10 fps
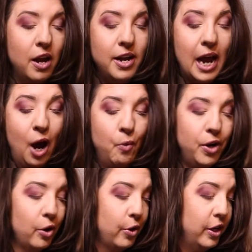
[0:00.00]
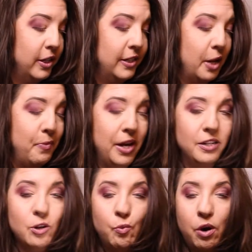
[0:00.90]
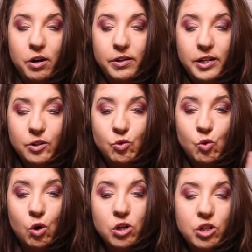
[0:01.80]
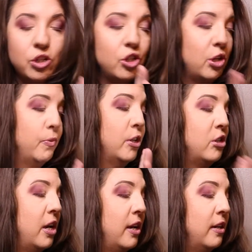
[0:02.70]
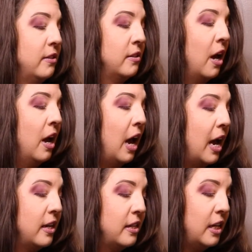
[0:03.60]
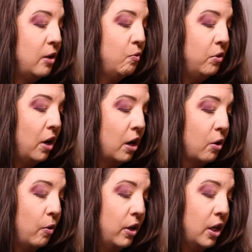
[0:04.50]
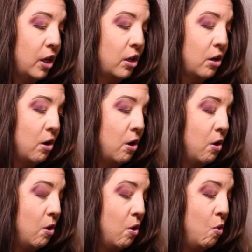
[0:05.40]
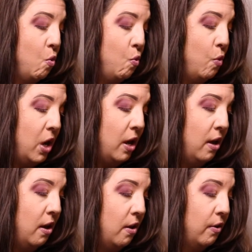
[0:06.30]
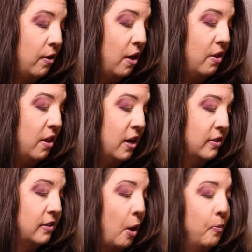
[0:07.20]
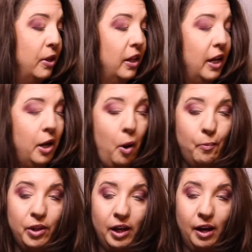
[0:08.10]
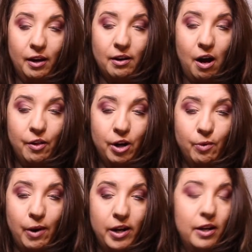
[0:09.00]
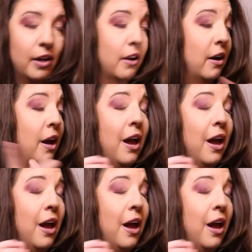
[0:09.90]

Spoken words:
Now we are going to dip into one of these gorgeous shimmer shades. I think we are going to go with this Bling Bling color right here.